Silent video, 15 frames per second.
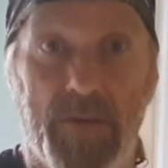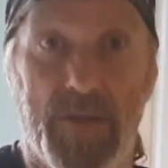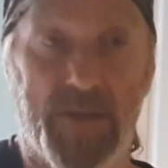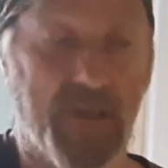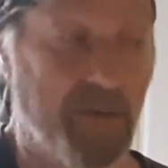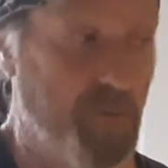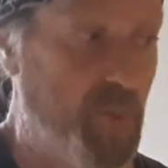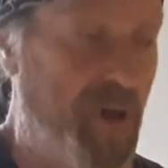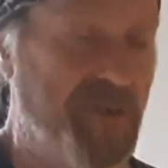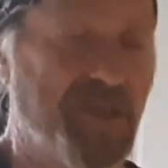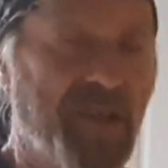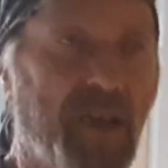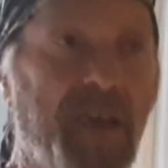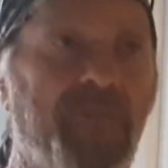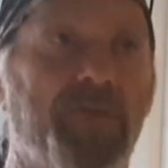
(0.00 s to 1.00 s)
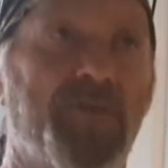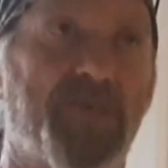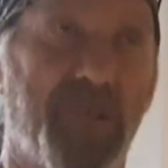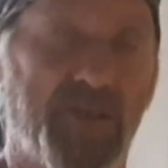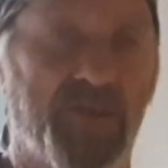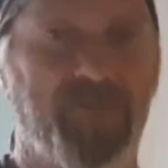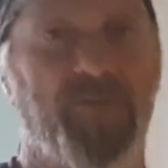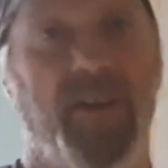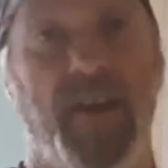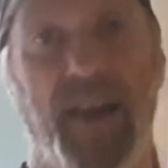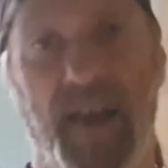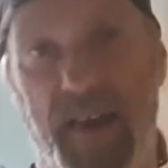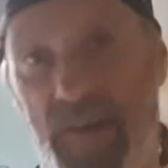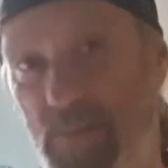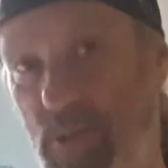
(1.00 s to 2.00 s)
Yeah. Well, it's either a Citroen
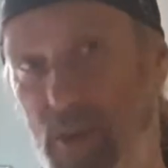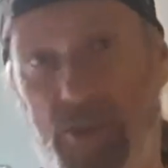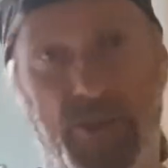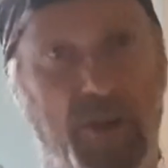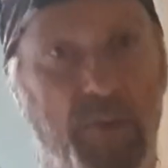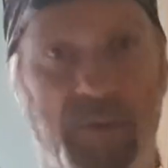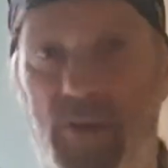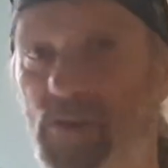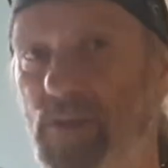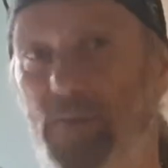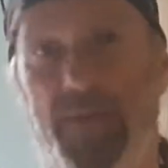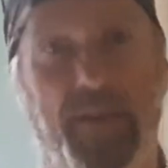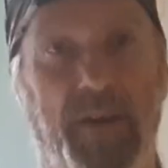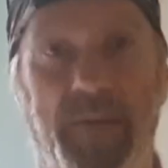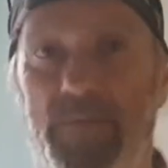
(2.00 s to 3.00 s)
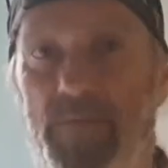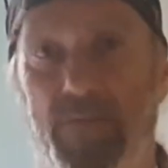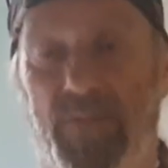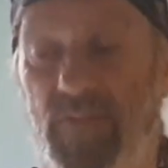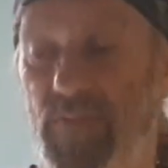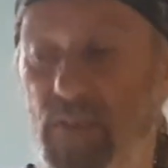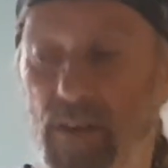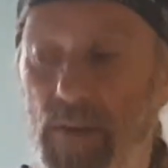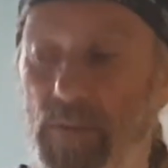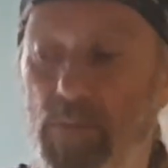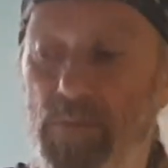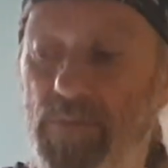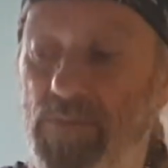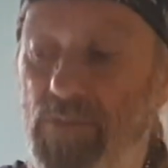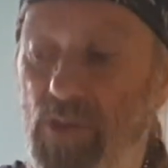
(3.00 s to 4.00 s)
Relay, Peugeot Boxer. Yeah, yeah.
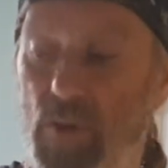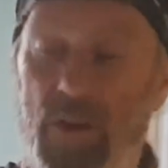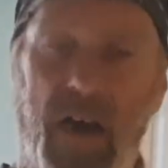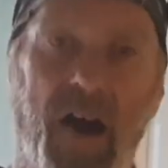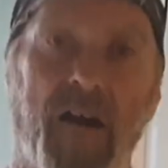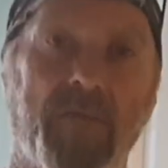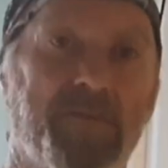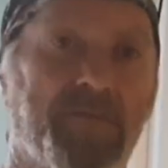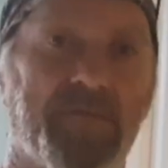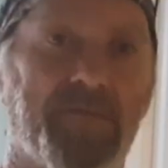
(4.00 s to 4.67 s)
Ducato.